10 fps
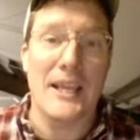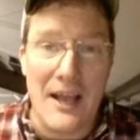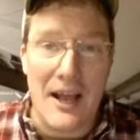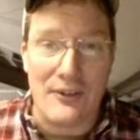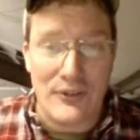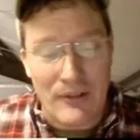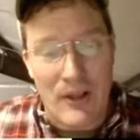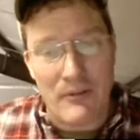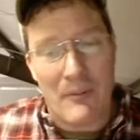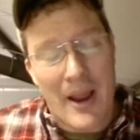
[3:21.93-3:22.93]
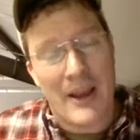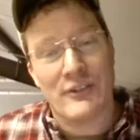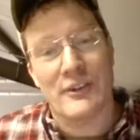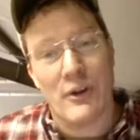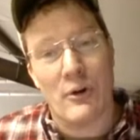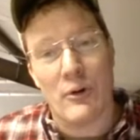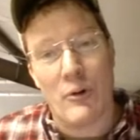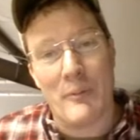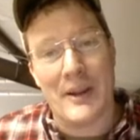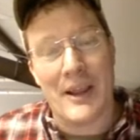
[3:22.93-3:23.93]
Yes, I love them. I actually go to
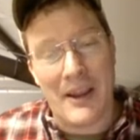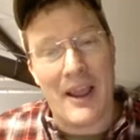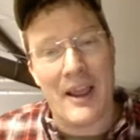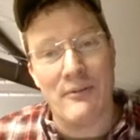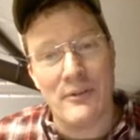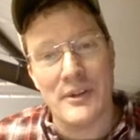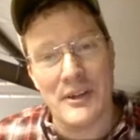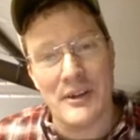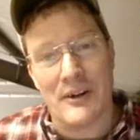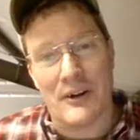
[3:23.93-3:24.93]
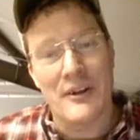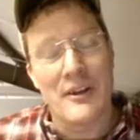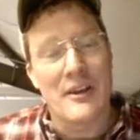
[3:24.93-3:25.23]
Ommegang every year